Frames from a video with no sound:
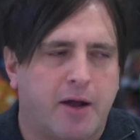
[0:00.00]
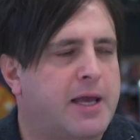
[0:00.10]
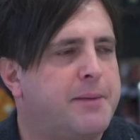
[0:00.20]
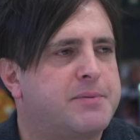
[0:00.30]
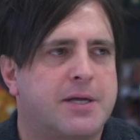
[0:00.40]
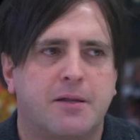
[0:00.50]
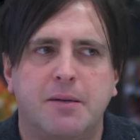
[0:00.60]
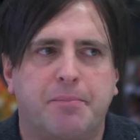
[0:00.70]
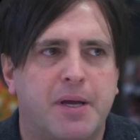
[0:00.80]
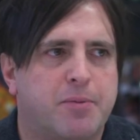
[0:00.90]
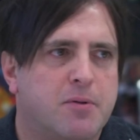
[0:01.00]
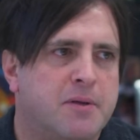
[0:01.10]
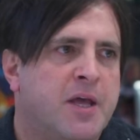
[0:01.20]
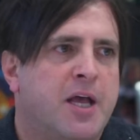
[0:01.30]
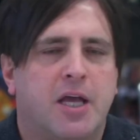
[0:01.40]
I keep telling people,
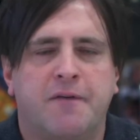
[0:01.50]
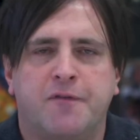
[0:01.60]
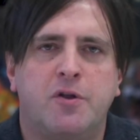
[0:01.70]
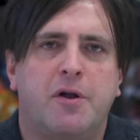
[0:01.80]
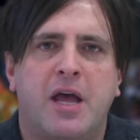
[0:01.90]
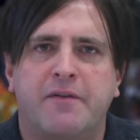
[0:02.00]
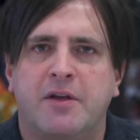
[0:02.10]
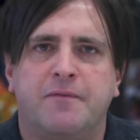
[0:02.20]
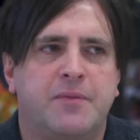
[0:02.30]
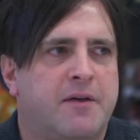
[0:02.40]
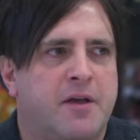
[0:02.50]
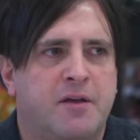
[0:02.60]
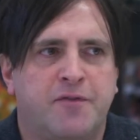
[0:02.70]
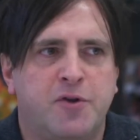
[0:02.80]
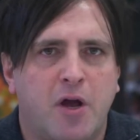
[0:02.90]
if you don't have
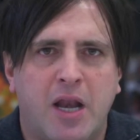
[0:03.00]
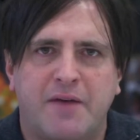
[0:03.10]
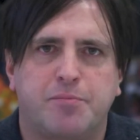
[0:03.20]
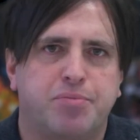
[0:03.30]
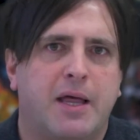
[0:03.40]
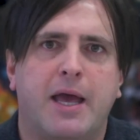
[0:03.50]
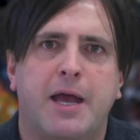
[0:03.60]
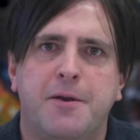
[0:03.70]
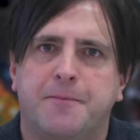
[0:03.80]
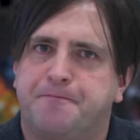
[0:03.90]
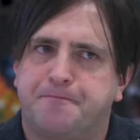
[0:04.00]
a plan,